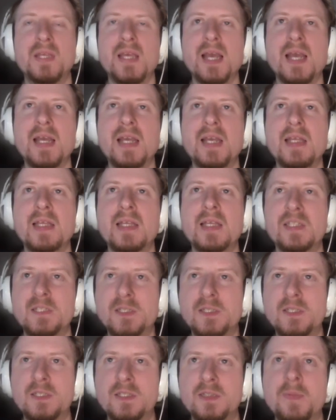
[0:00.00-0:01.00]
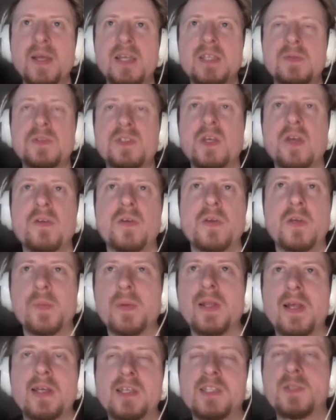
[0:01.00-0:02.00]
But yeah, it's space. So it
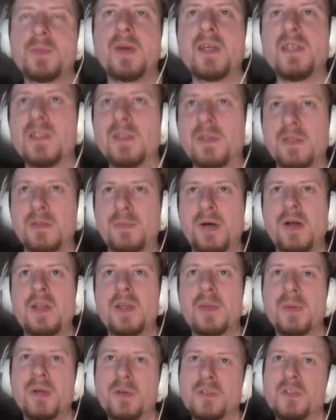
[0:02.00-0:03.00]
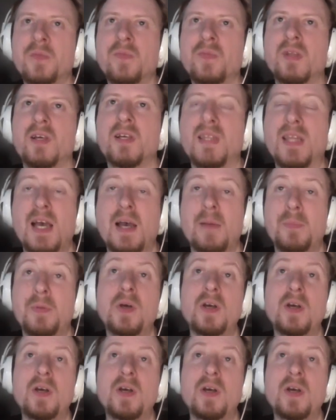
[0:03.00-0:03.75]
could be like a space polymer or something like that.